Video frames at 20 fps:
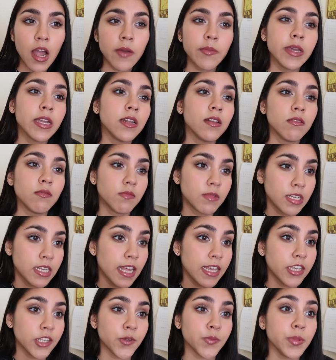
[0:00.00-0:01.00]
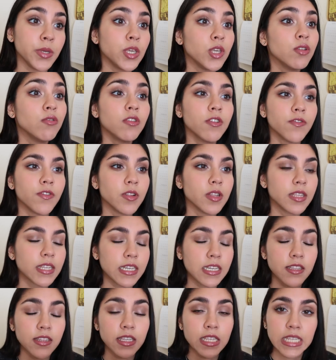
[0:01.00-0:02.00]
I mean, today's beautiful. It's
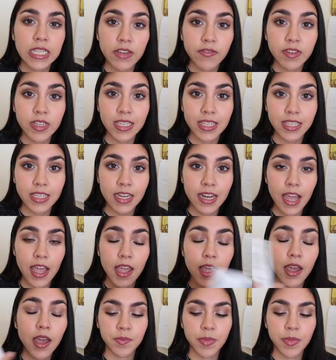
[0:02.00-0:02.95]
like in the 70s today,